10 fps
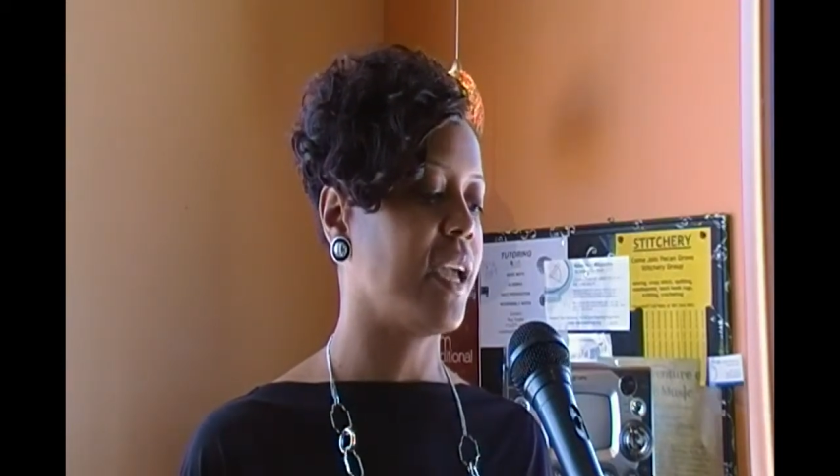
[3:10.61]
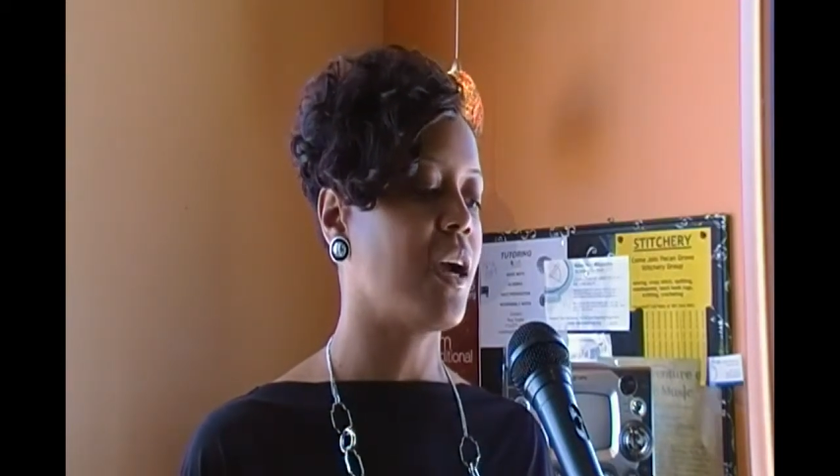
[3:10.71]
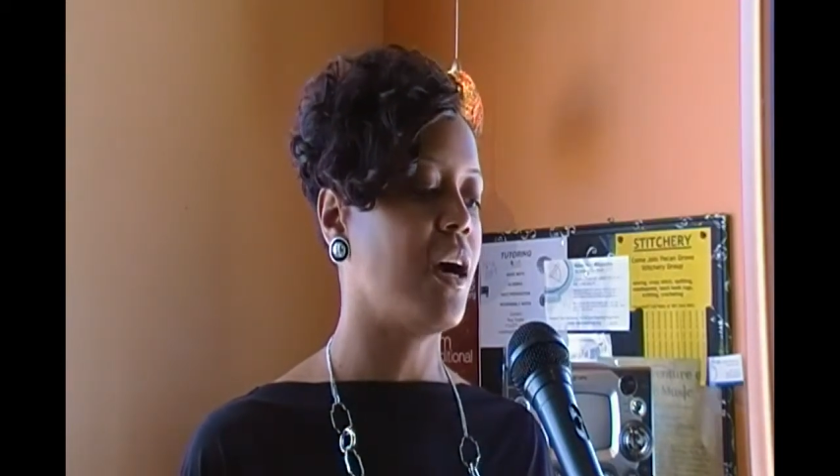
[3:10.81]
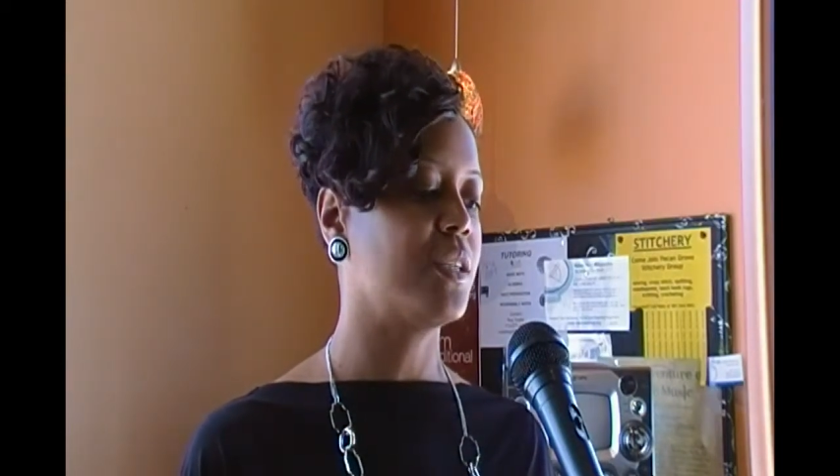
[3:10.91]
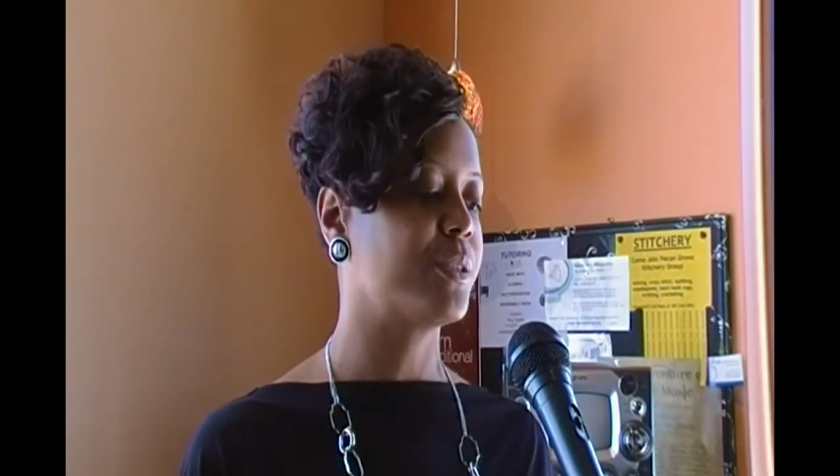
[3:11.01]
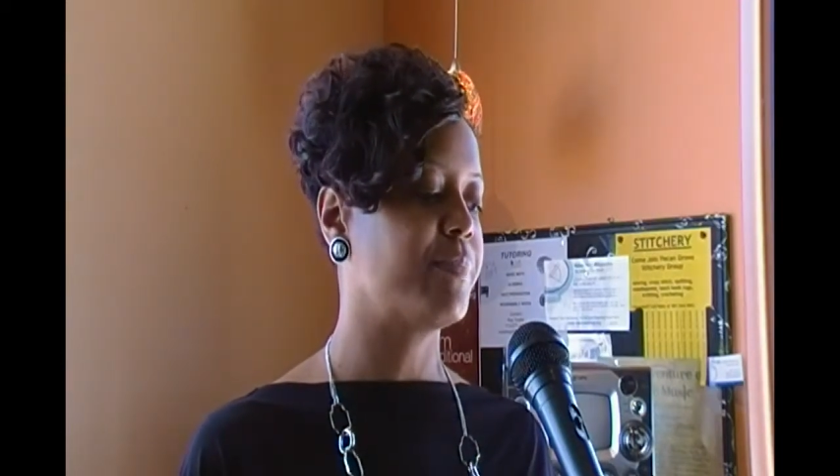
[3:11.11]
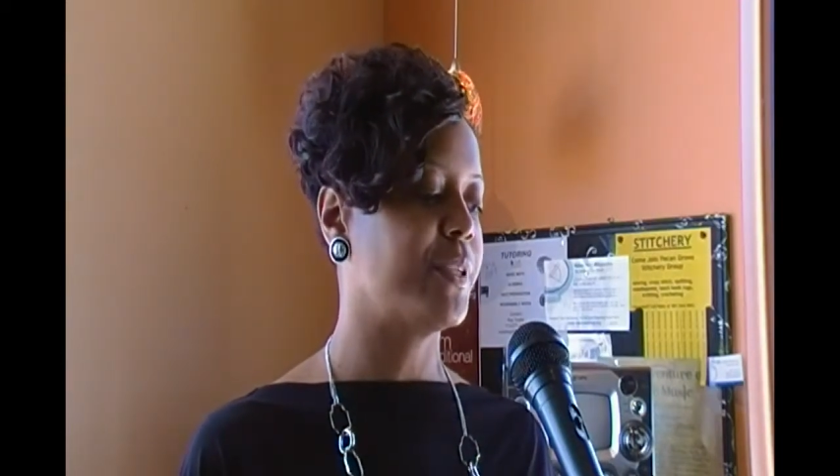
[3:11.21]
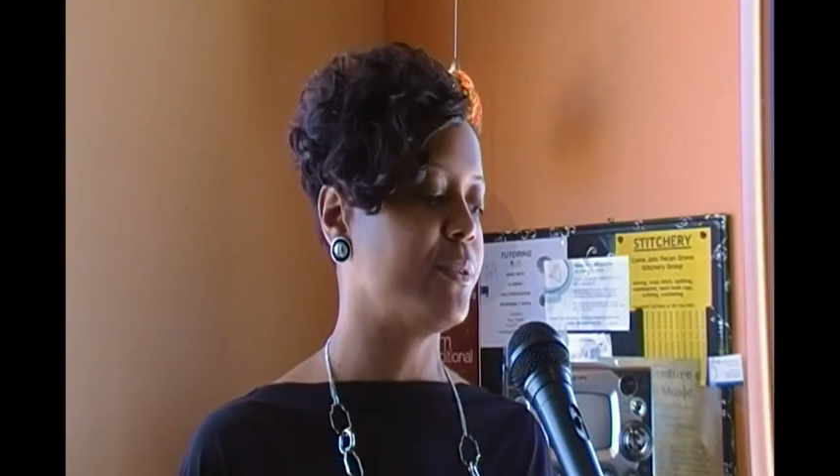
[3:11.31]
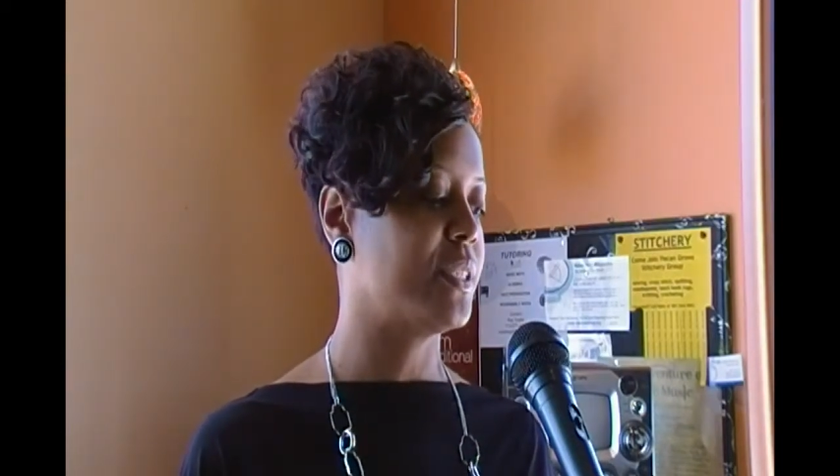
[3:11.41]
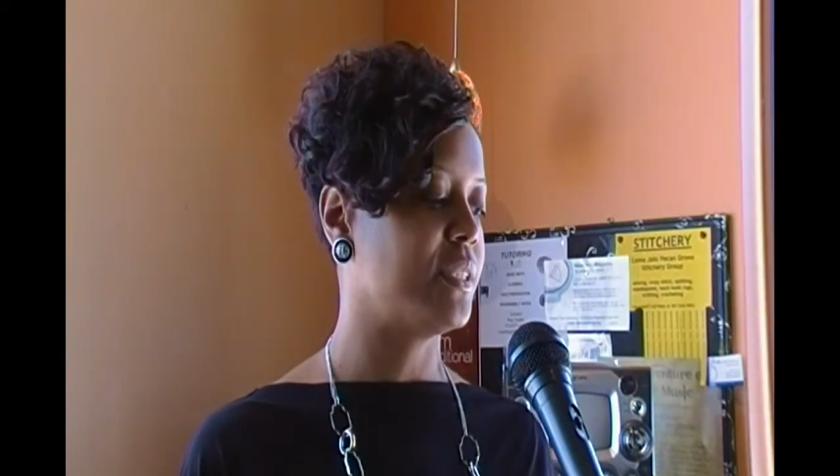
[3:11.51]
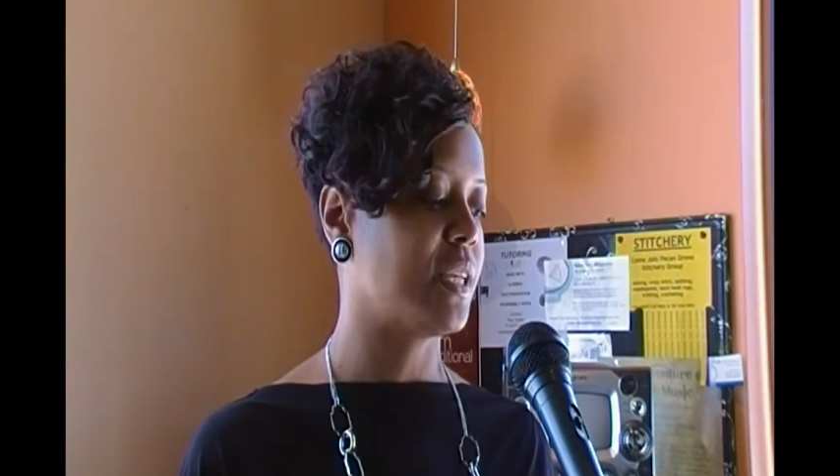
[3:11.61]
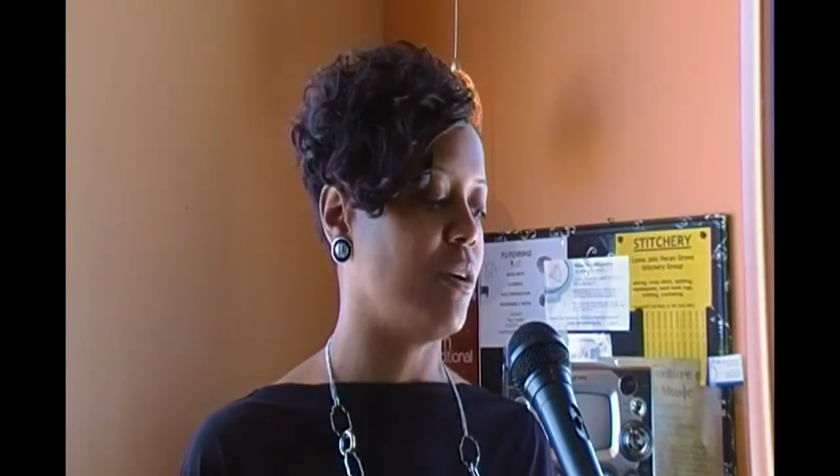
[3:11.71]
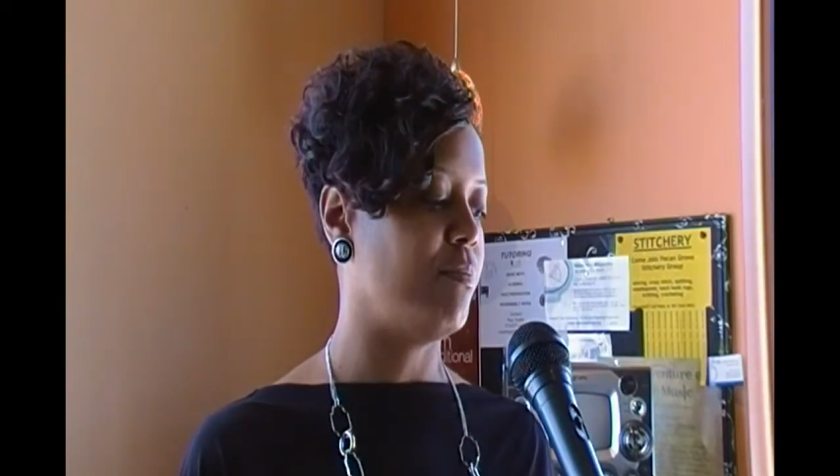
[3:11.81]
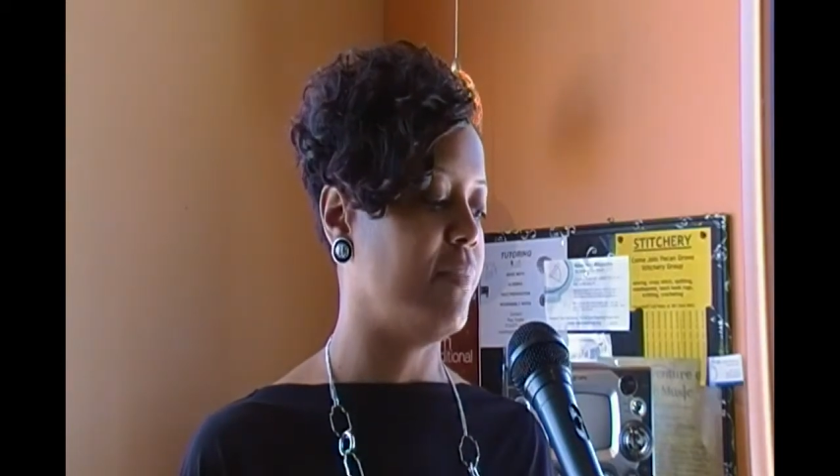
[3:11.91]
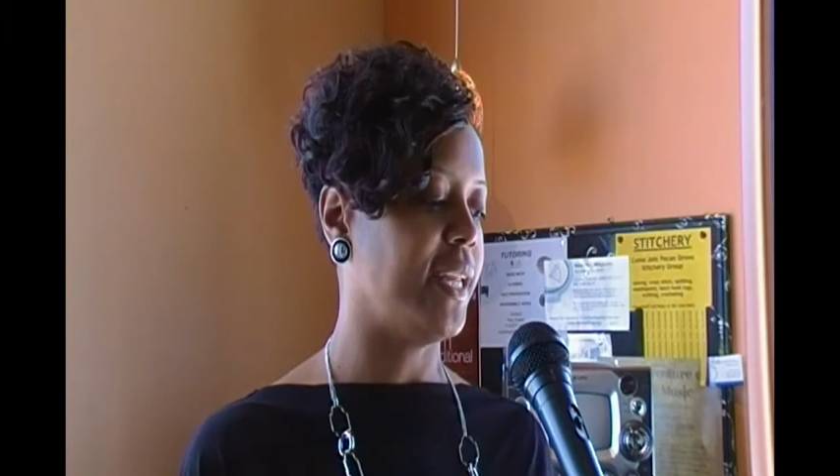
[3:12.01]
and contributions
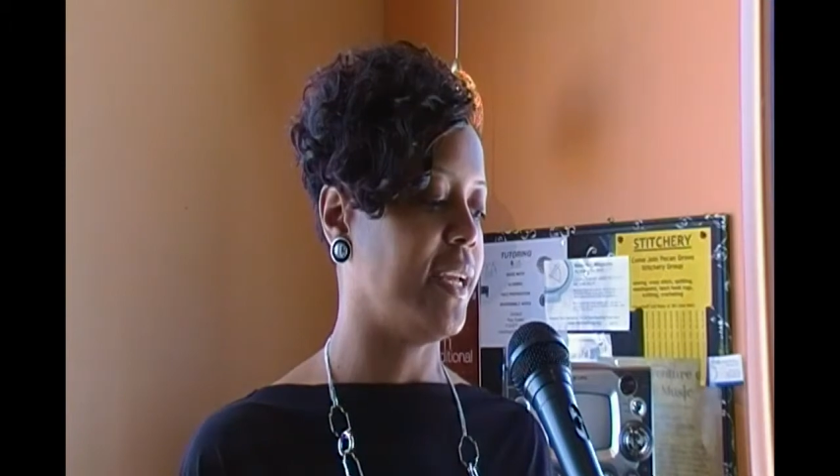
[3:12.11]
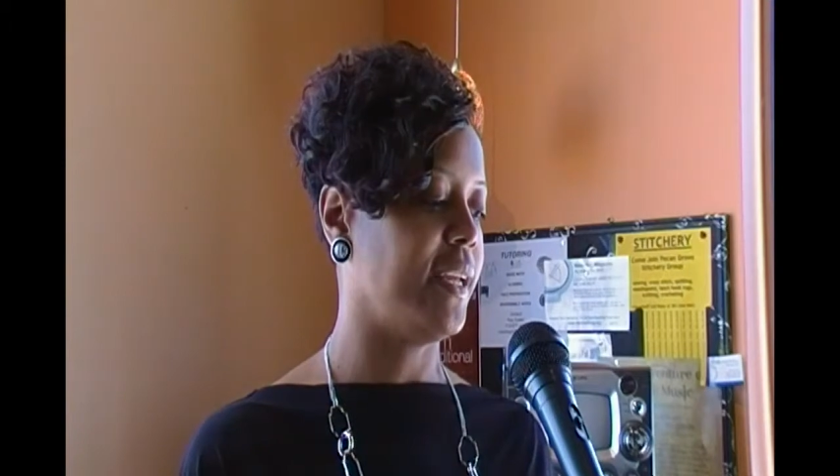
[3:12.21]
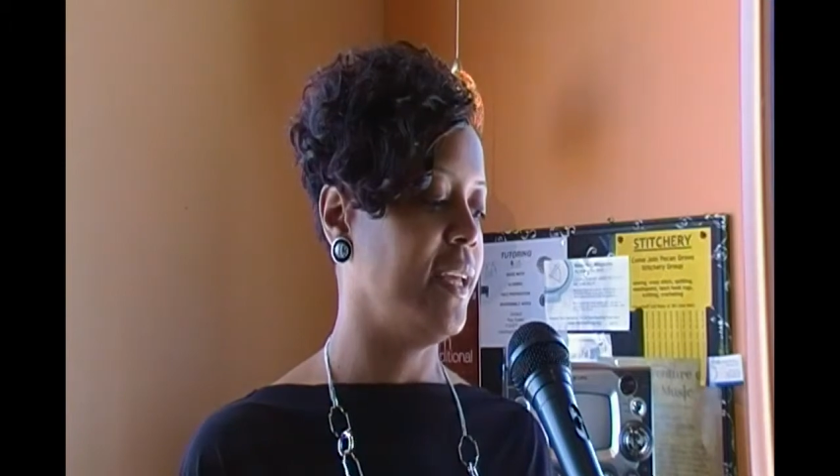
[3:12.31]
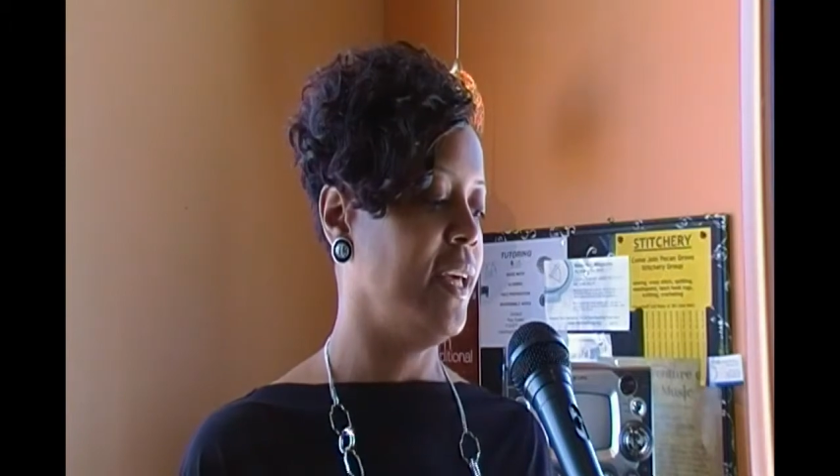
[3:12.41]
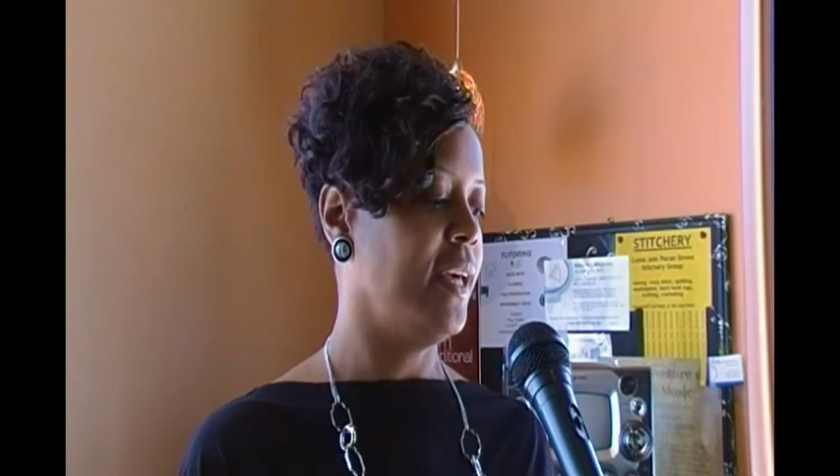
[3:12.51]
help many.